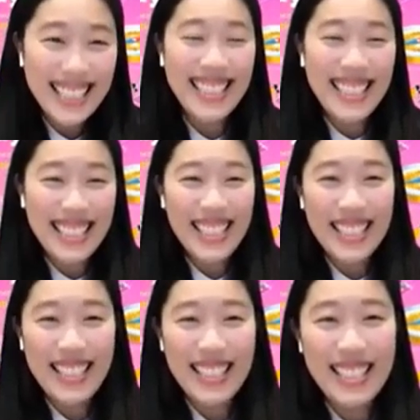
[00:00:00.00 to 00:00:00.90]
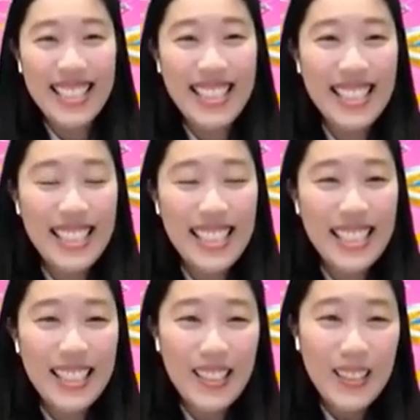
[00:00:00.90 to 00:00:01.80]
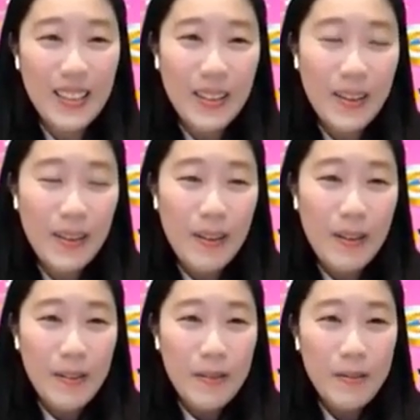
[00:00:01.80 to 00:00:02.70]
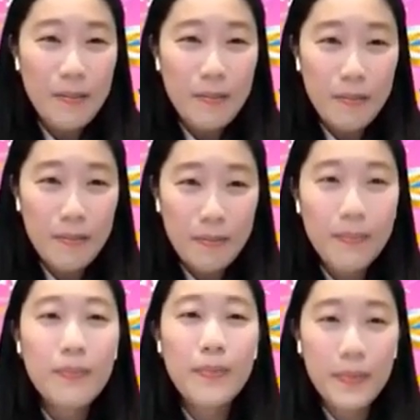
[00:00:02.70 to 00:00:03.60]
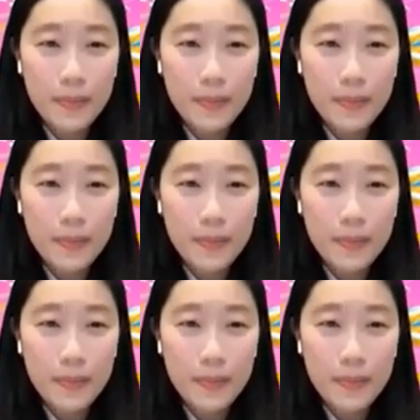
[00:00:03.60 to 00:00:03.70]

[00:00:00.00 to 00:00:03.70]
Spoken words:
The person shown says nothing.